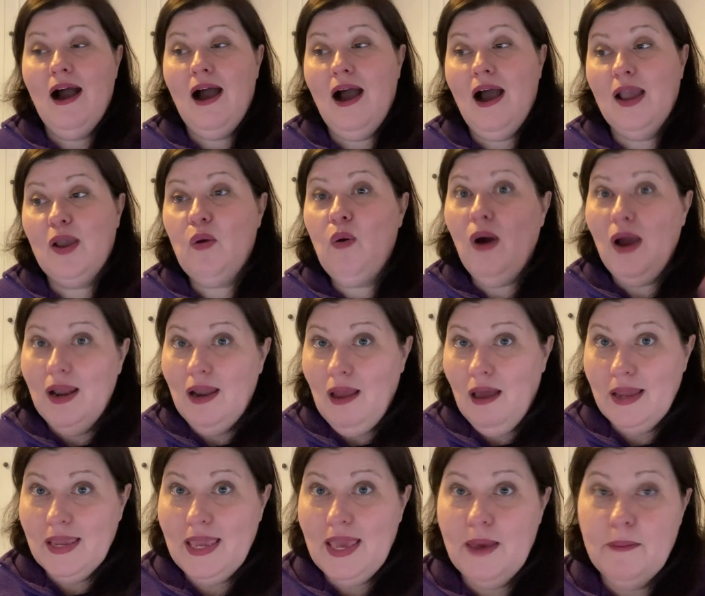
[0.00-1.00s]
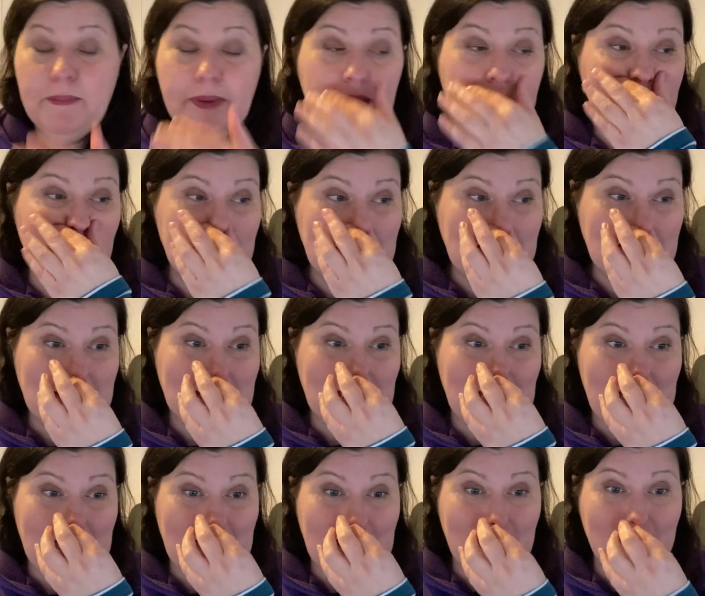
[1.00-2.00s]
I quite like it because
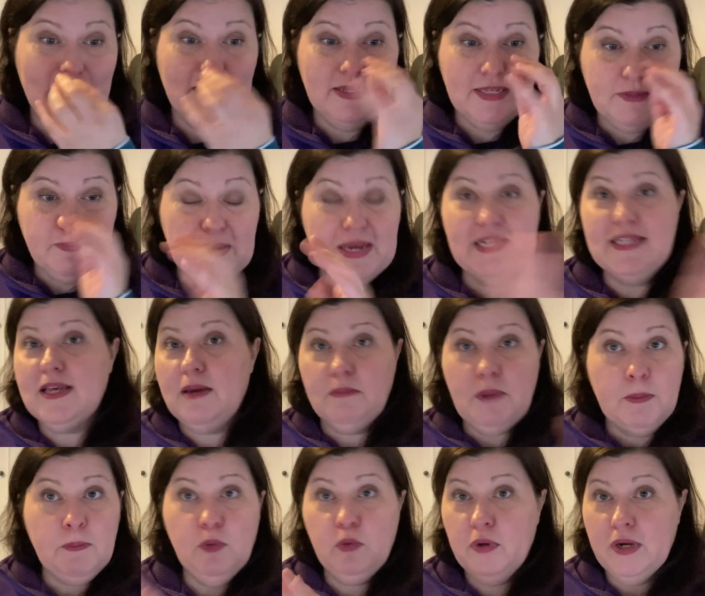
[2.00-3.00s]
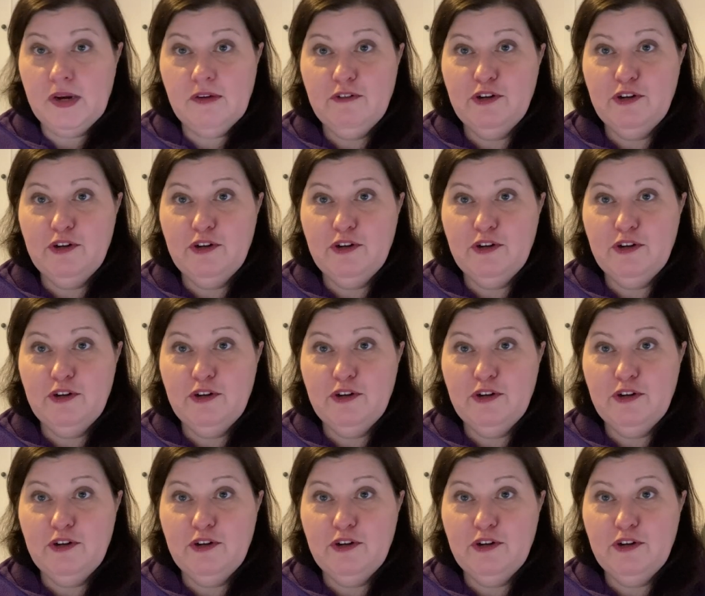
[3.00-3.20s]
it speeds up my morning